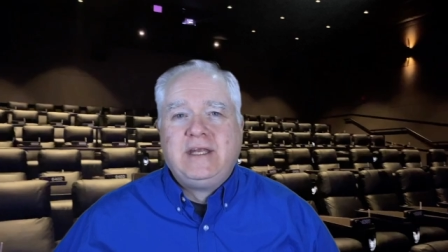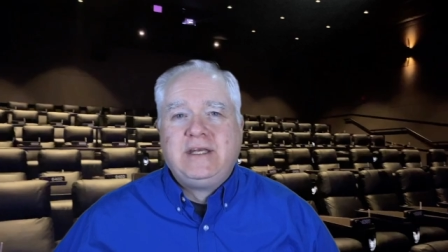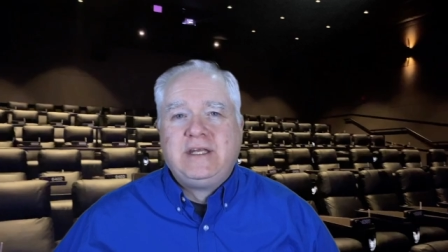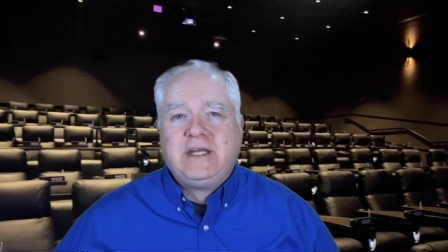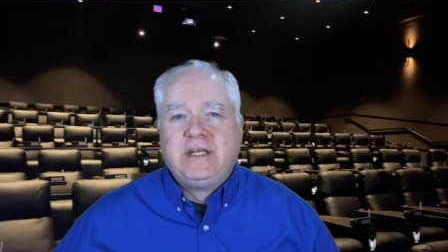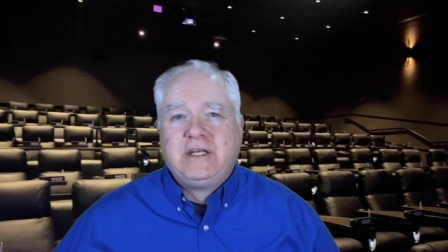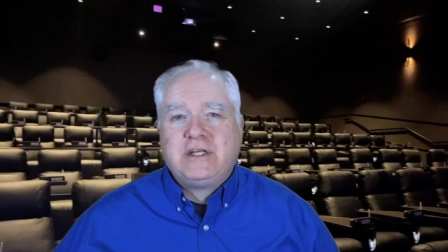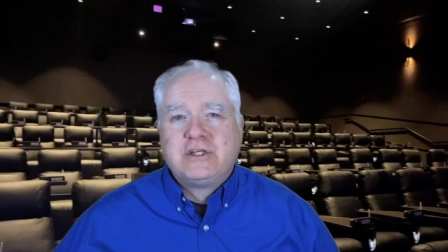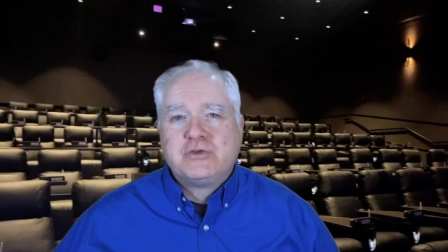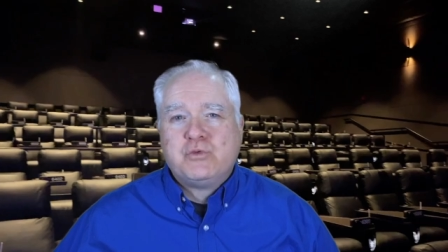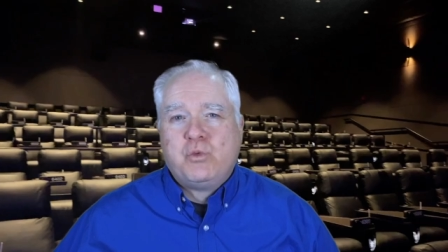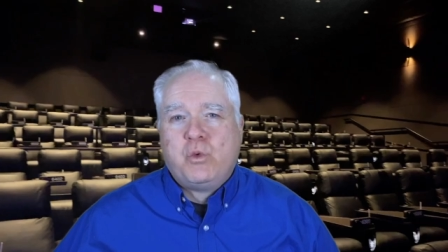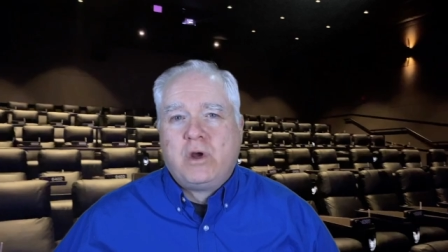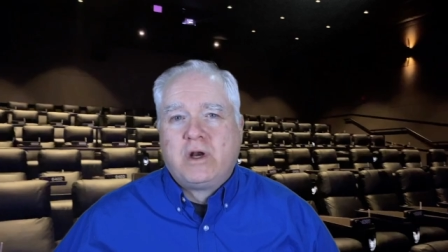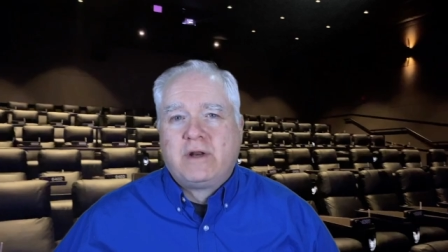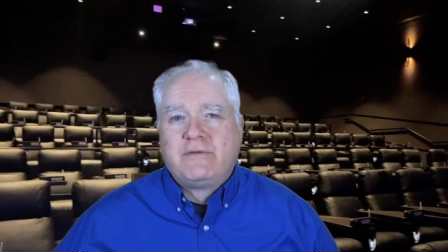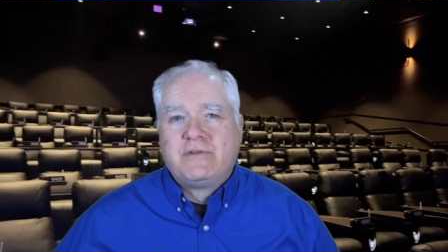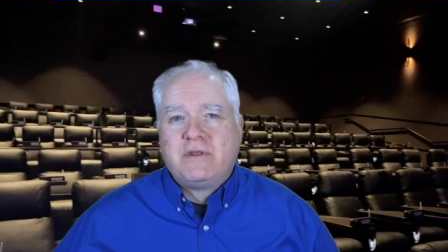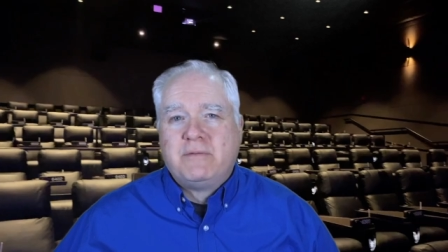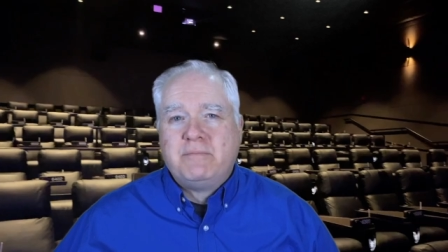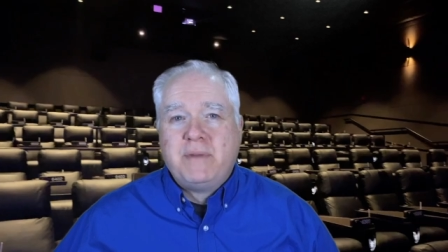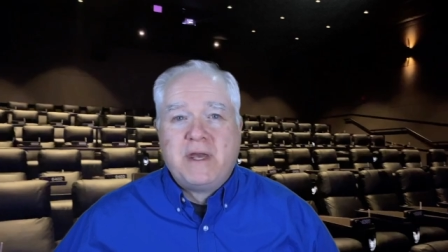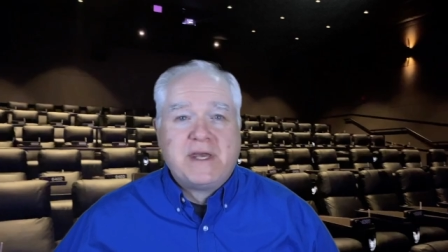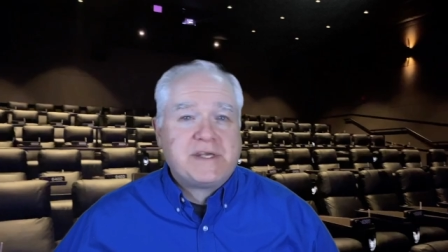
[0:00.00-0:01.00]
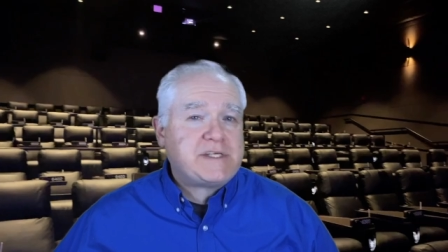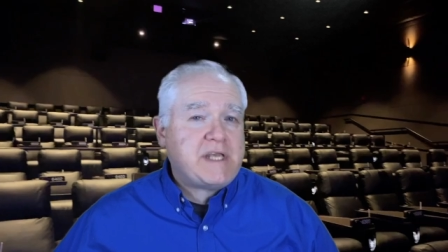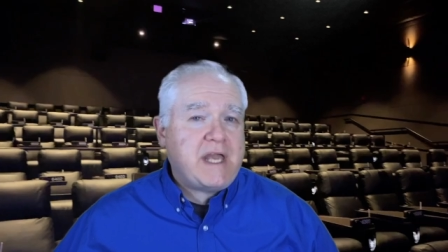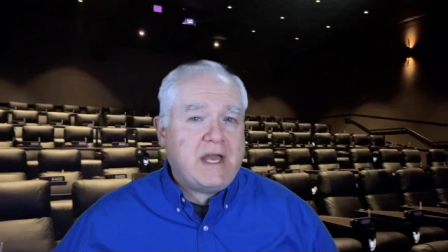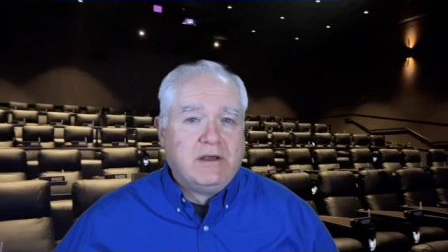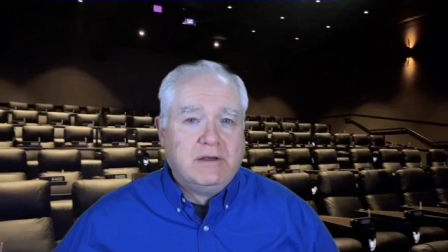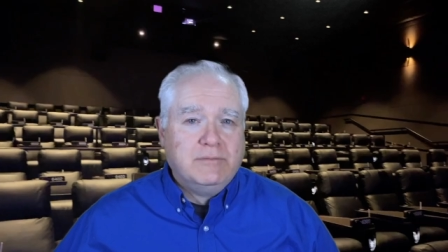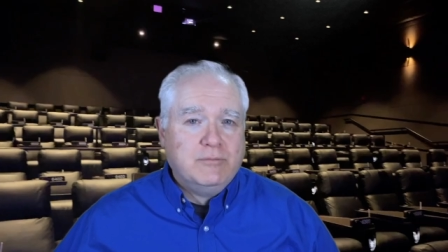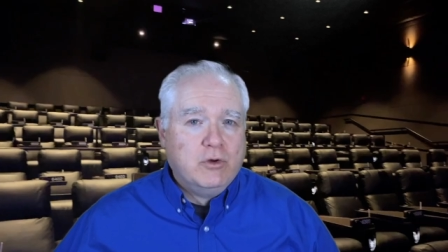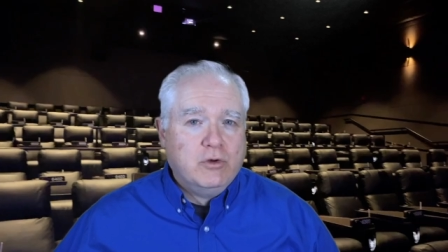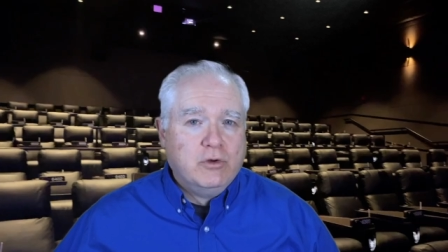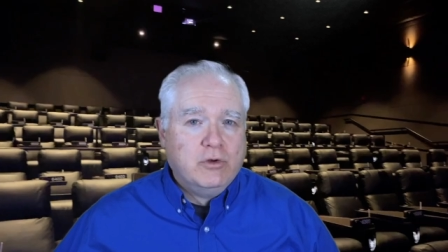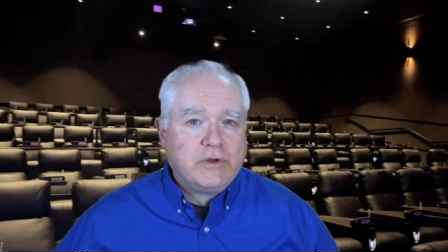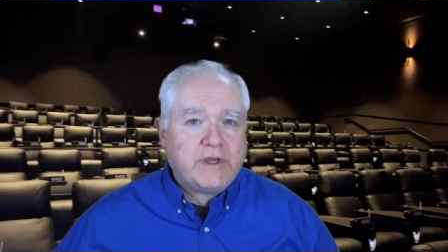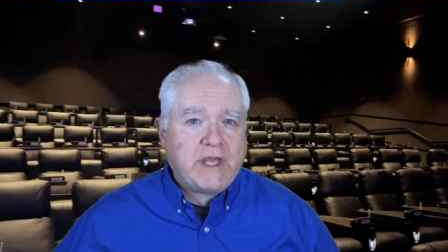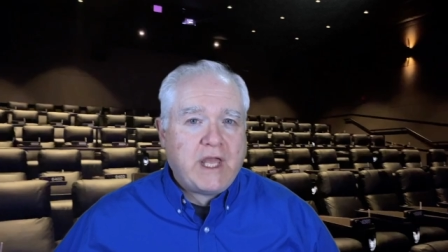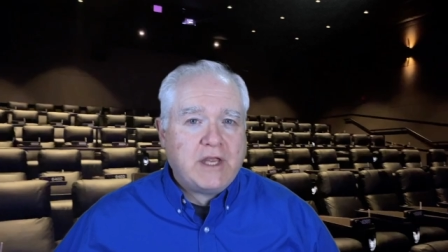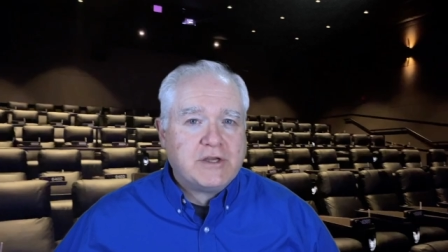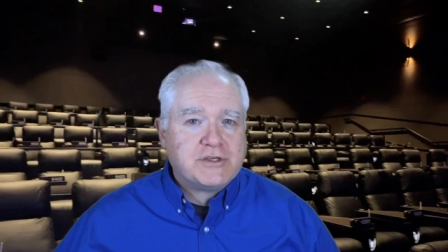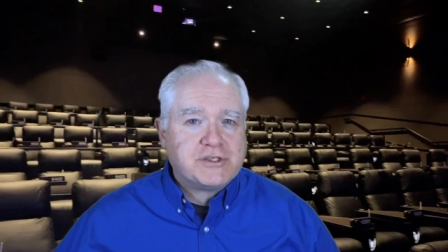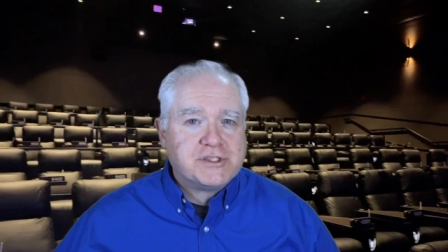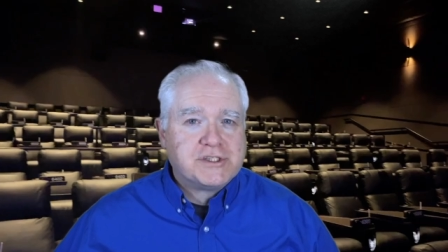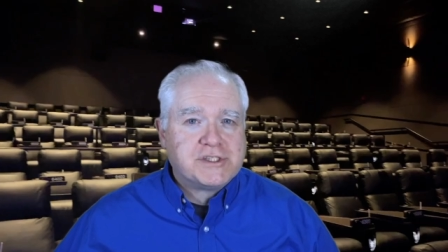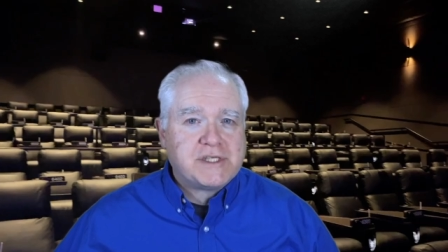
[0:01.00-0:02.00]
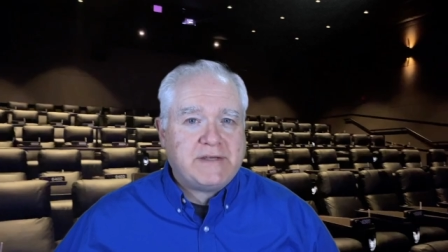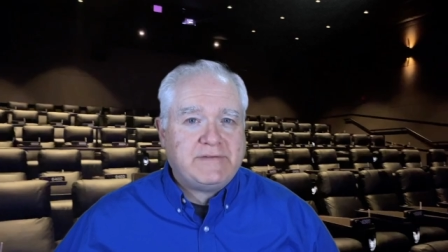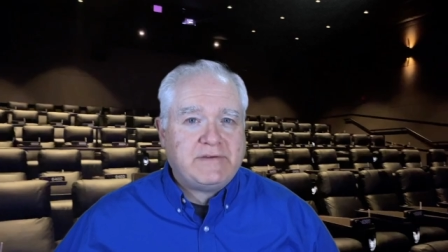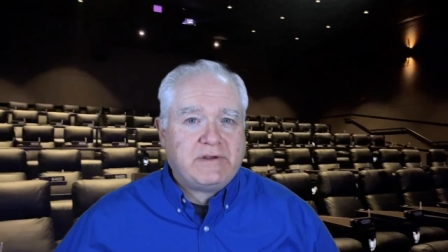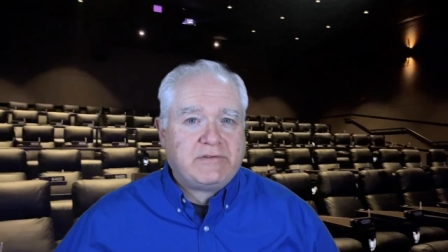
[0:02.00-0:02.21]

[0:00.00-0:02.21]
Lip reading: it is one of the best Alamo locations I've